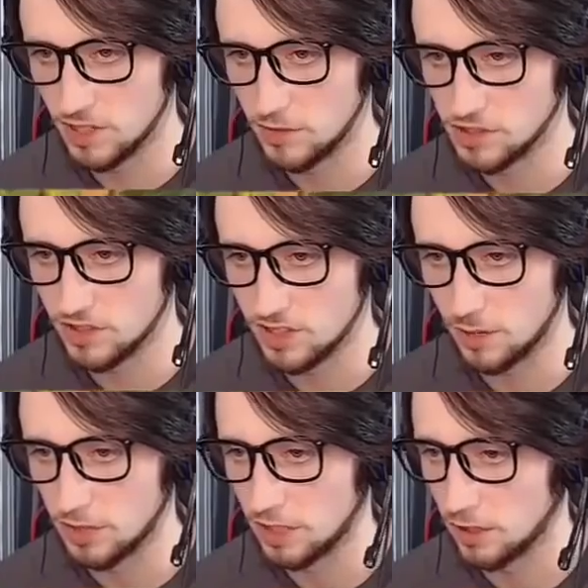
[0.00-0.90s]
Every time he tries
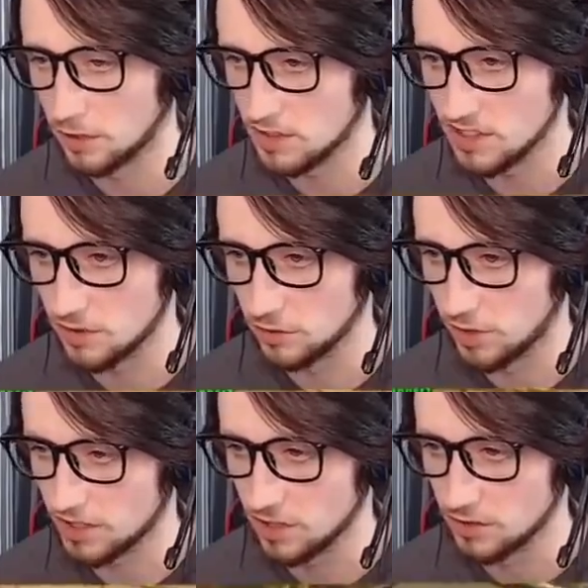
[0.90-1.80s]
coming, he can't because he's got
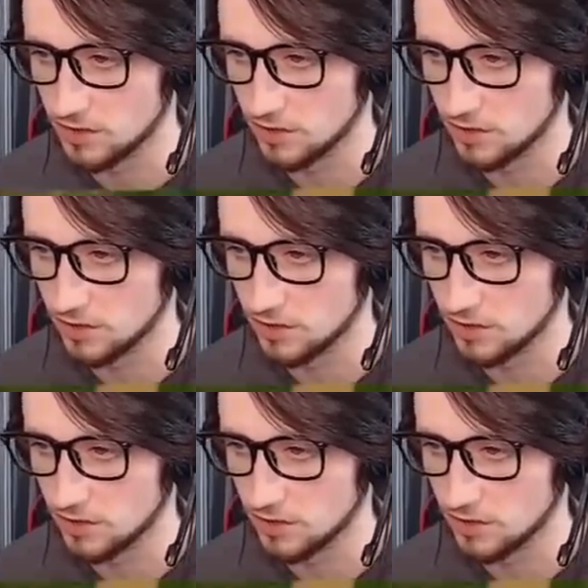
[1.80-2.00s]
erectile